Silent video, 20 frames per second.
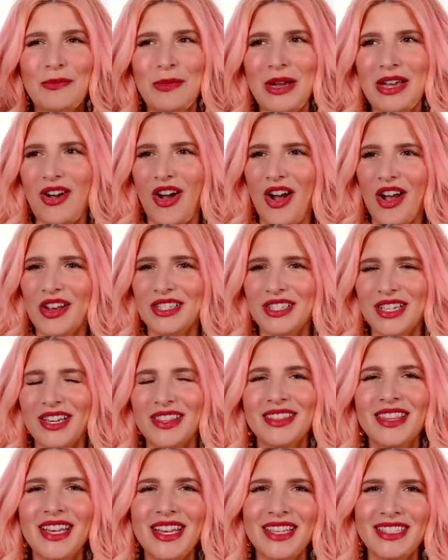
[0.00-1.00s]
Oh my gosh,
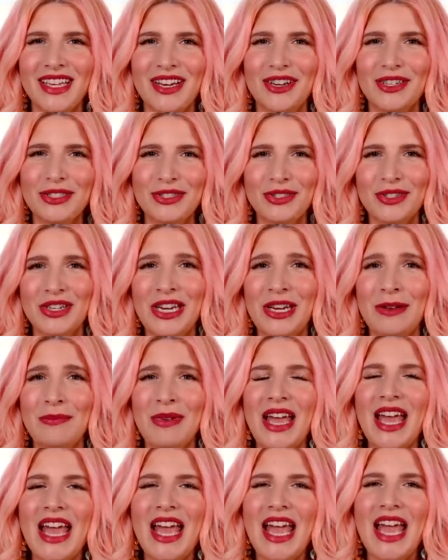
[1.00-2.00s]
this
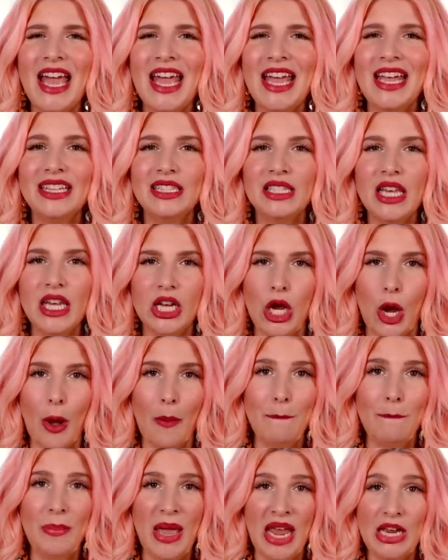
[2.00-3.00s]
Airstream is like
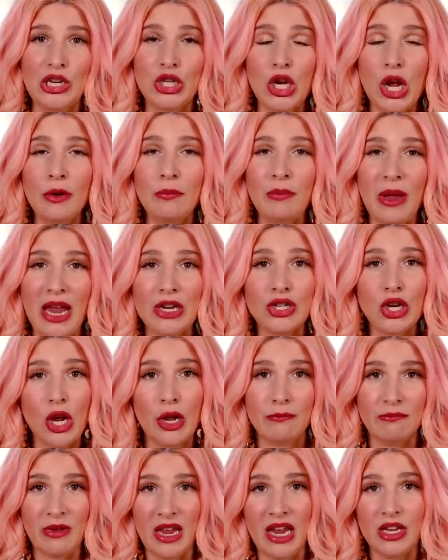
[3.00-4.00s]
beige on beige
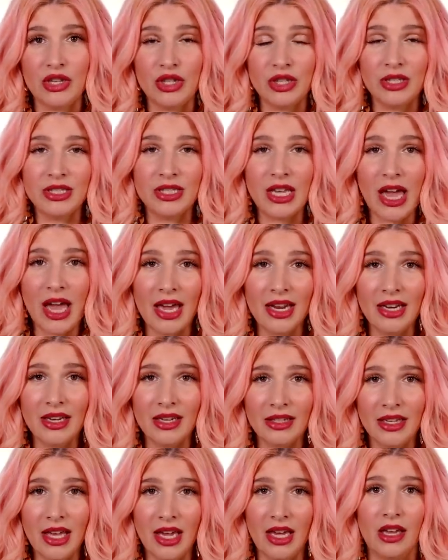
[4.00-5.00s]
on beige inside.
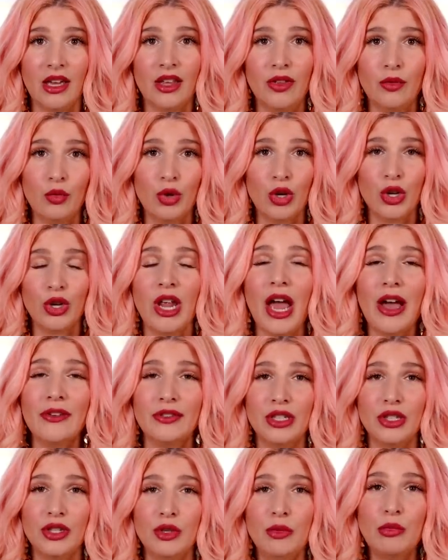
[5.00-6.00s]
Like we're gonna
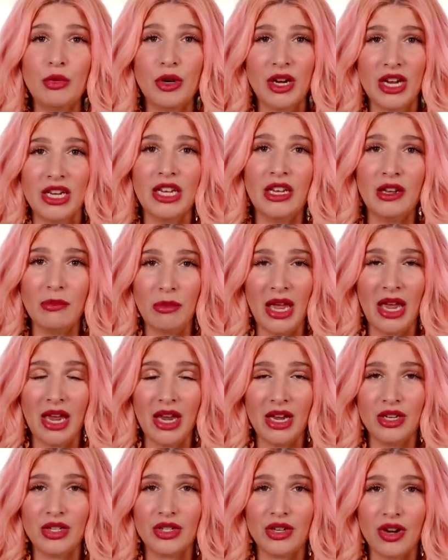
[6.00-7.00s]
have to do breaking
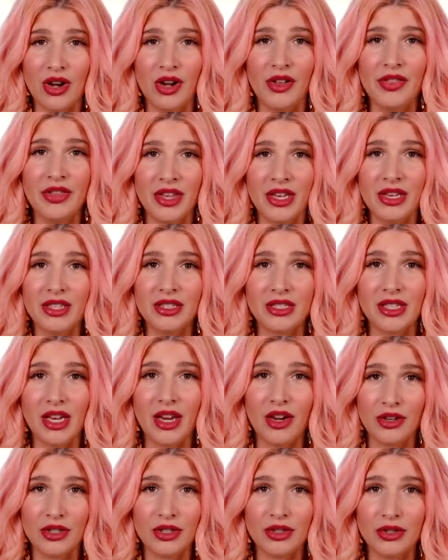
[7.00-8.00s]
beige on this
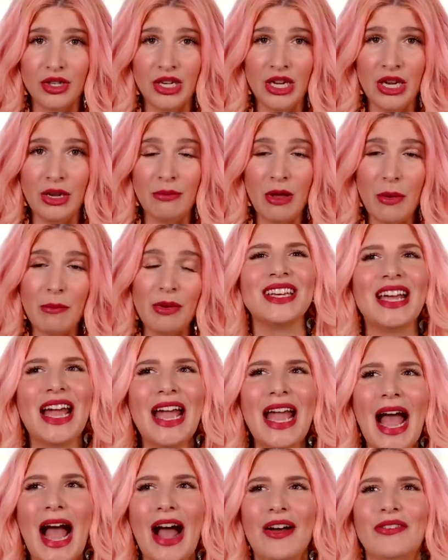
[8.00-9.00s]
Airstream. It's like I
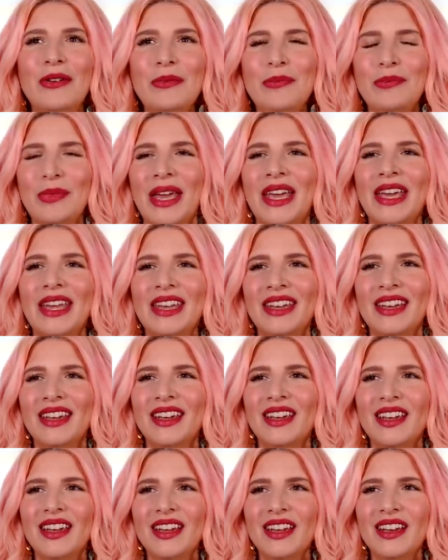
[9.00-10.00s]
haven't been
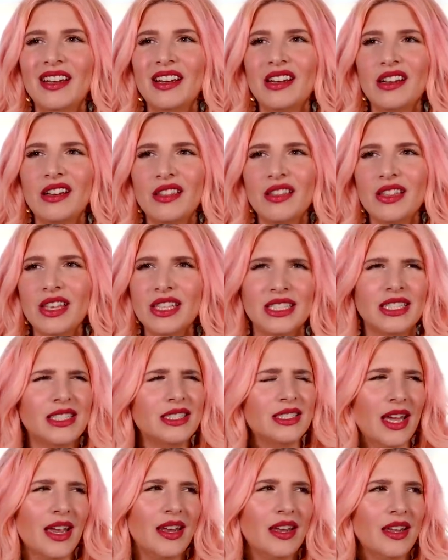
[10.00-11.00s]
this
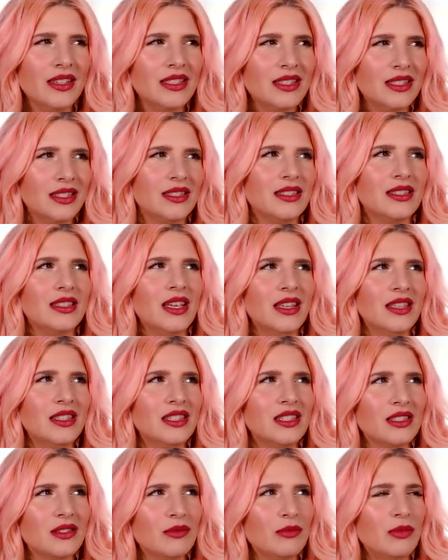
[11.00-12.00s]
excited
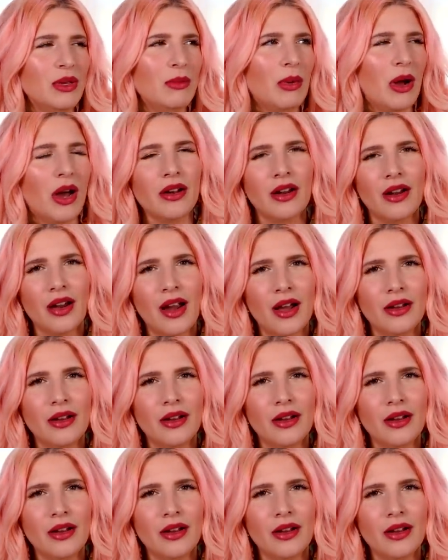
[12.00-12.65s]
since we bought our